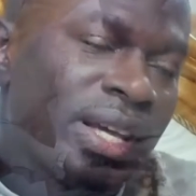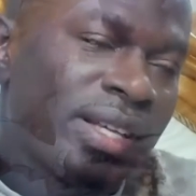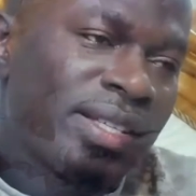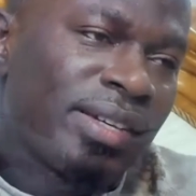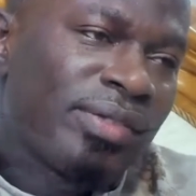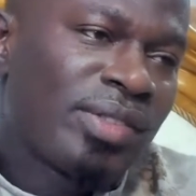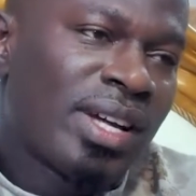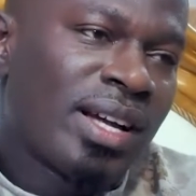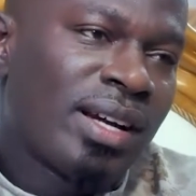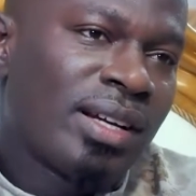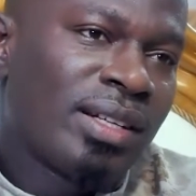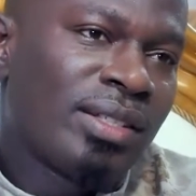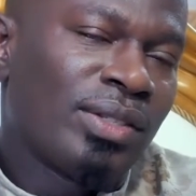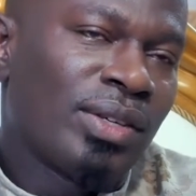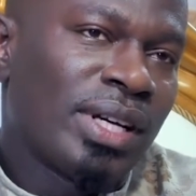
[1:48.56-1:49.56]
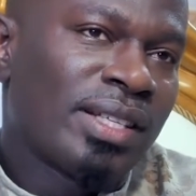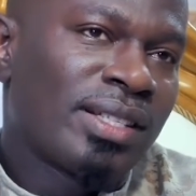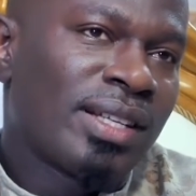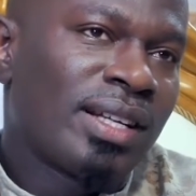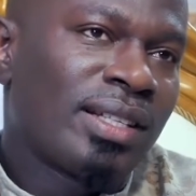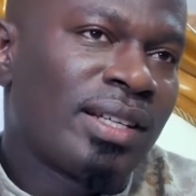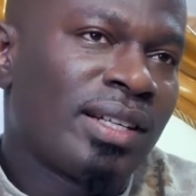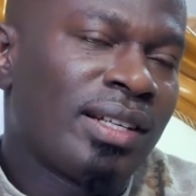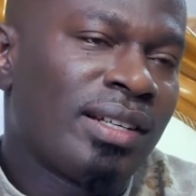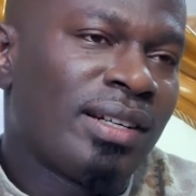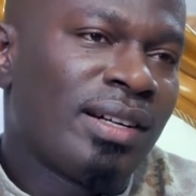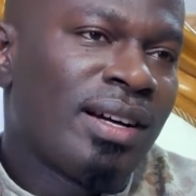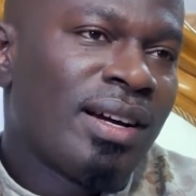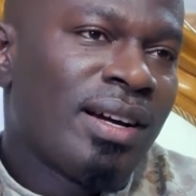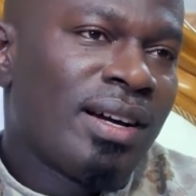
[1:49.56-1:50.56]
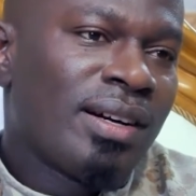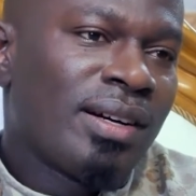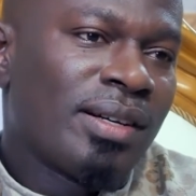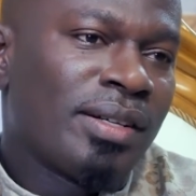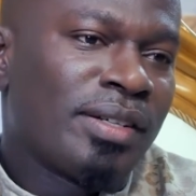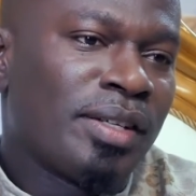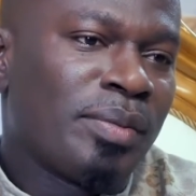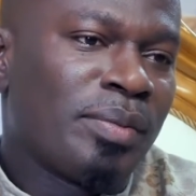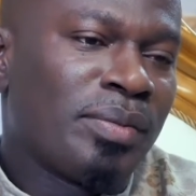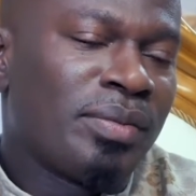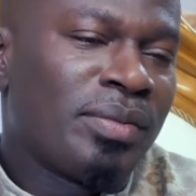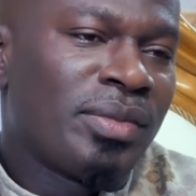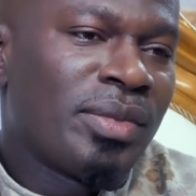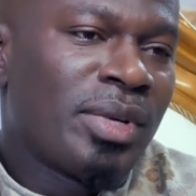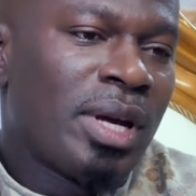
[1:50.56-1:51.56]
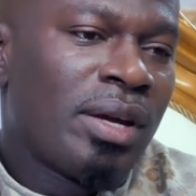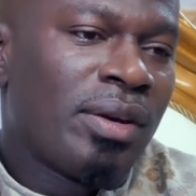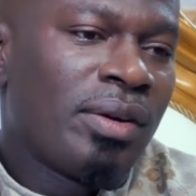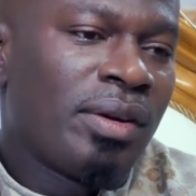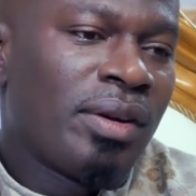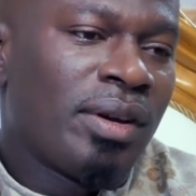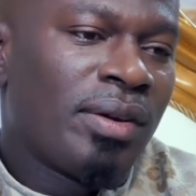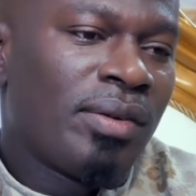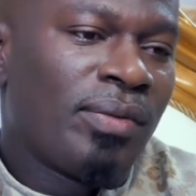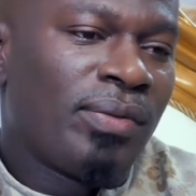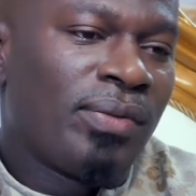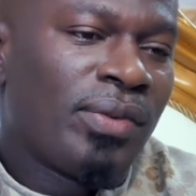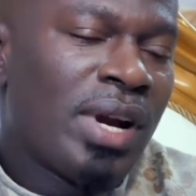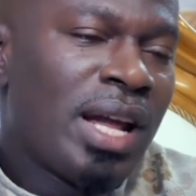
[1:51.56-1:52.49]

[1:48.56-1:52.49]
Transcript: years after, you know, I started. Um, a, a